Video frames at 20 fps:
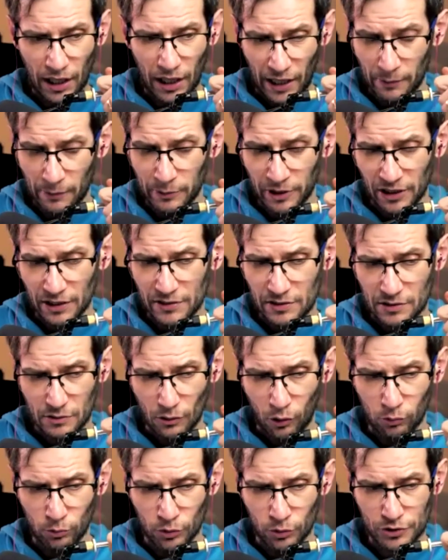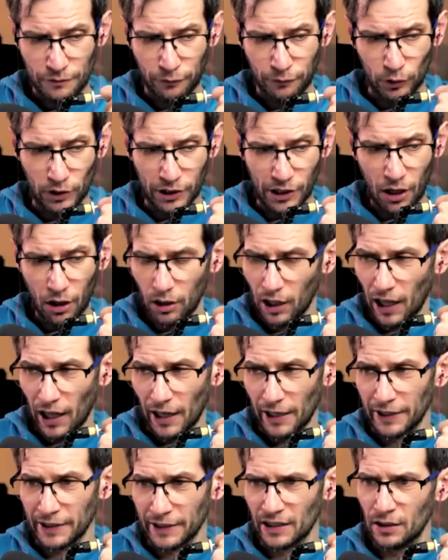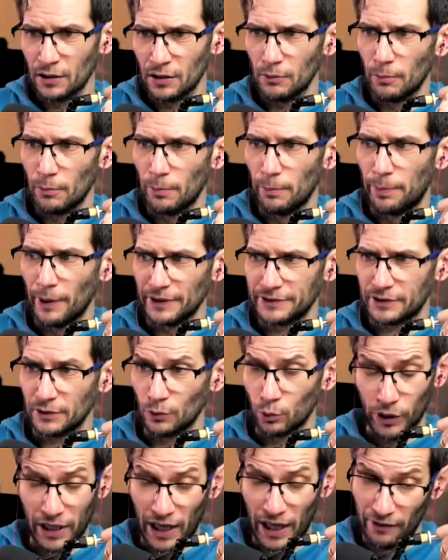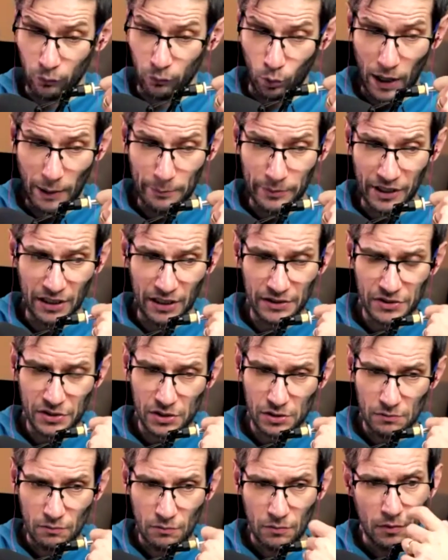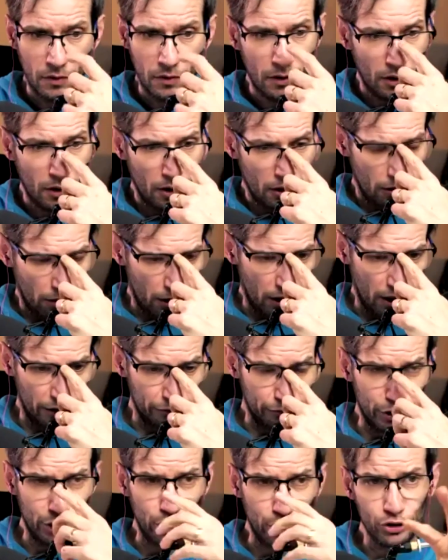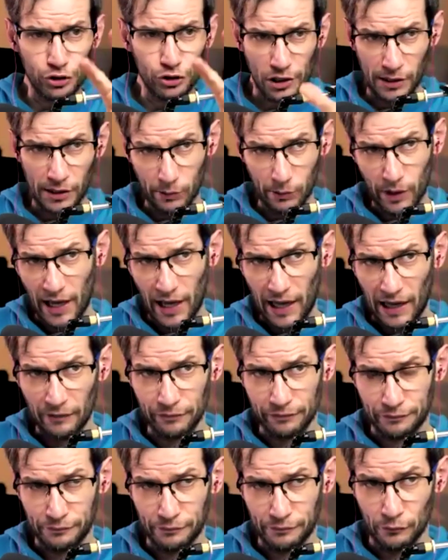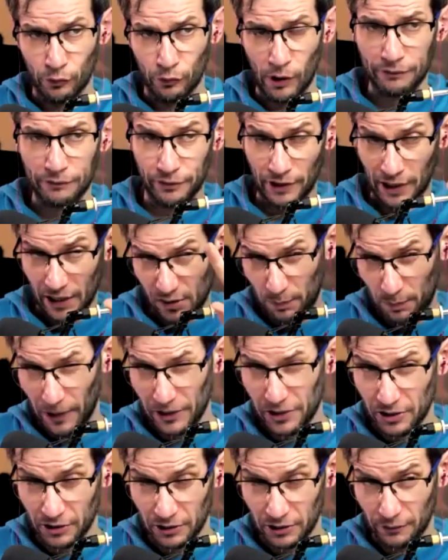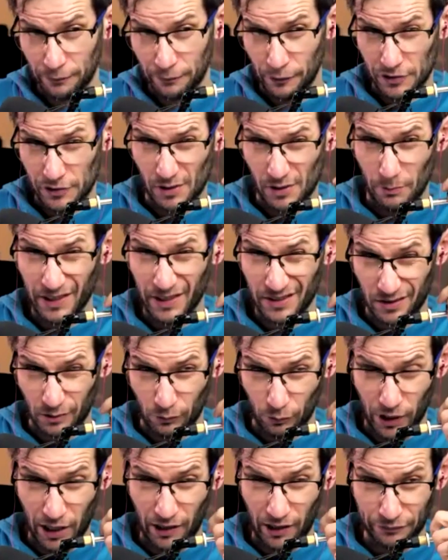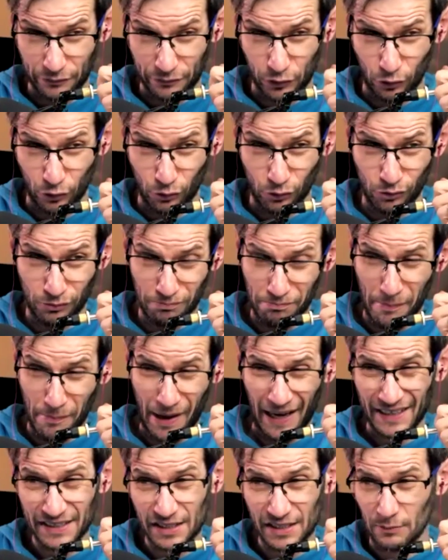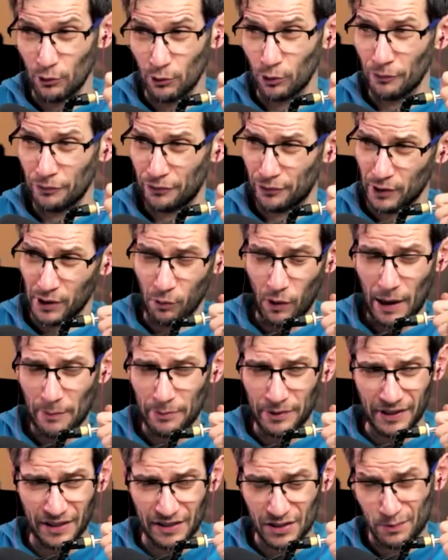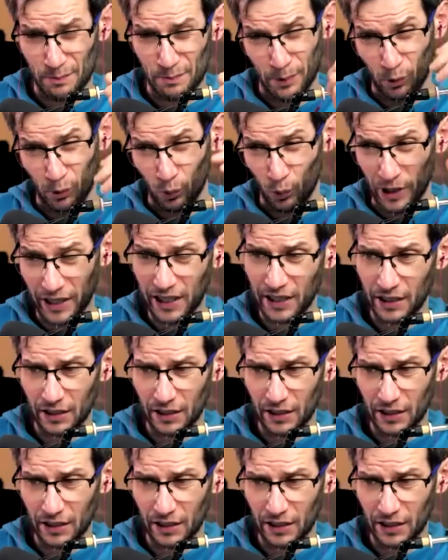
I mean, it's almost fully online, but we have webinars. Usually we have roughly, especially in the first semester, we have 2, maximum 3 webinars per week.